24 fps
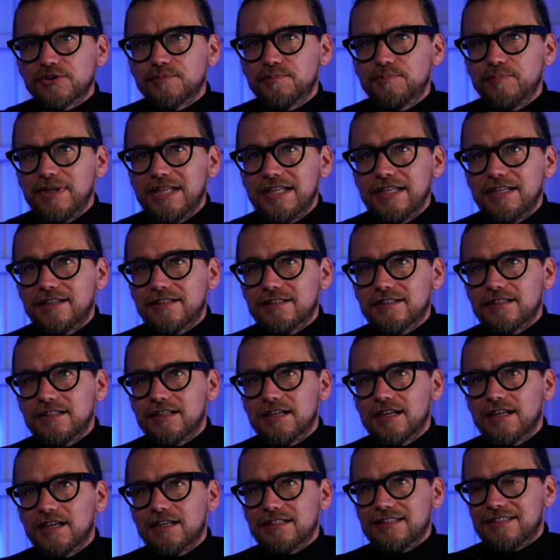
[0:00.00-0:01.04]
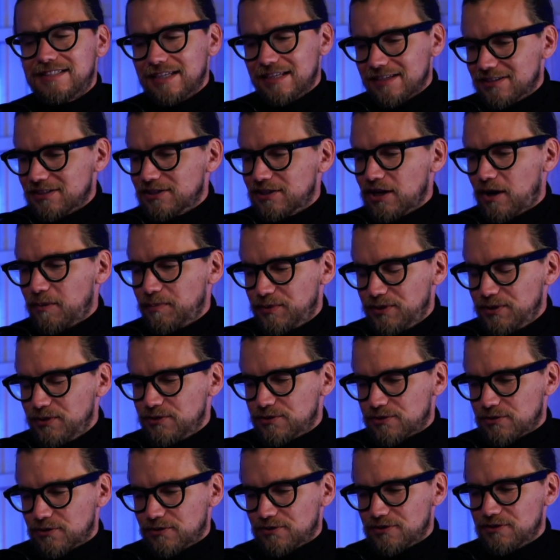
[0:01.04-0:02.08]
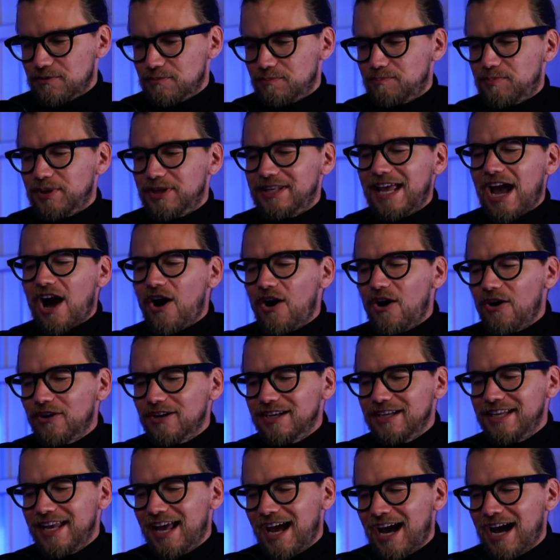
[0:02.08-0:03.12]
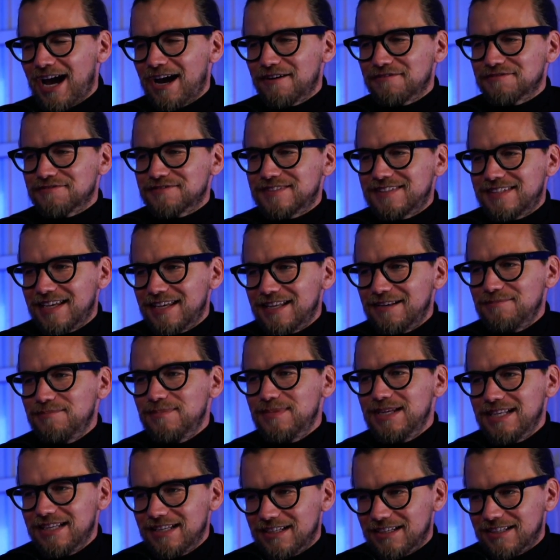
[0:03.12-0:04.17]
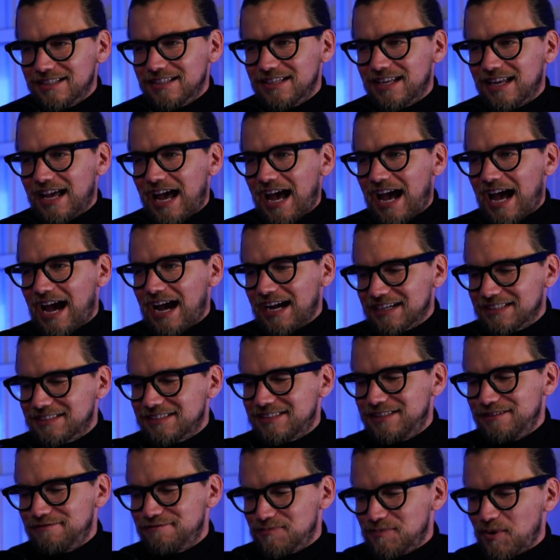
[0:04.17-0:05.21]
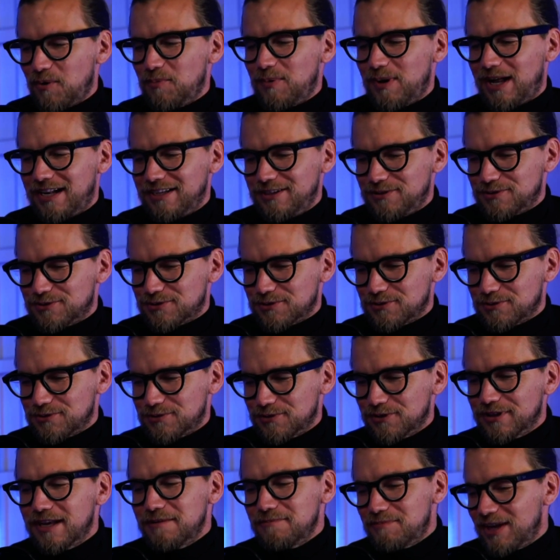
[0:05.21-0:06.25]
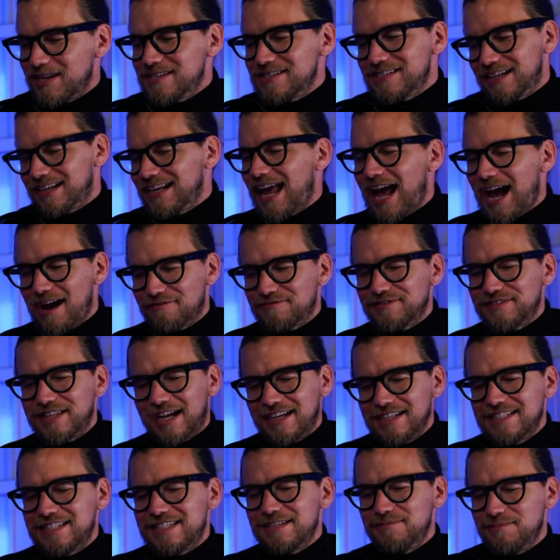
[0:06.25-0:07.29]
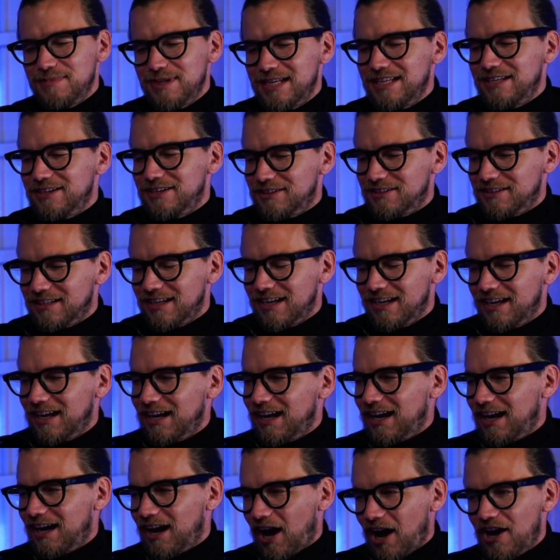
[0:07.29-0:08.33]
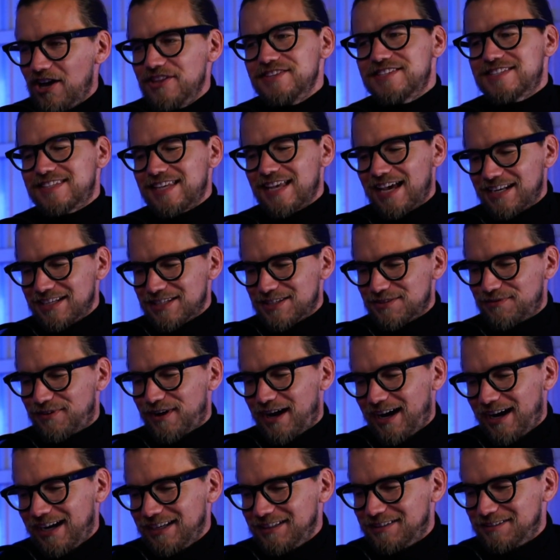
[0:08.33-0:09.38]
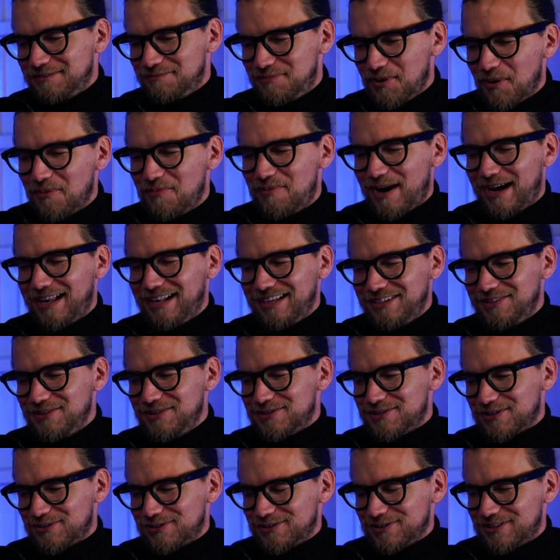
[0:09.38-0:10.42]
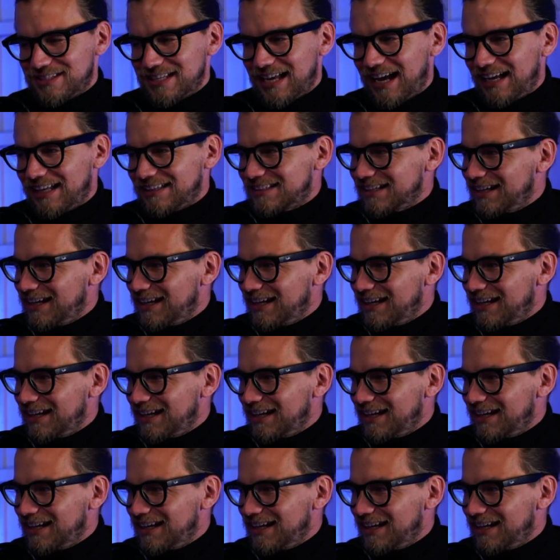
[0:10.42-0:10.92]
million desktop users, but they only have 10 million active mobile users. So they basically have 90 million unsatisfied mobile users that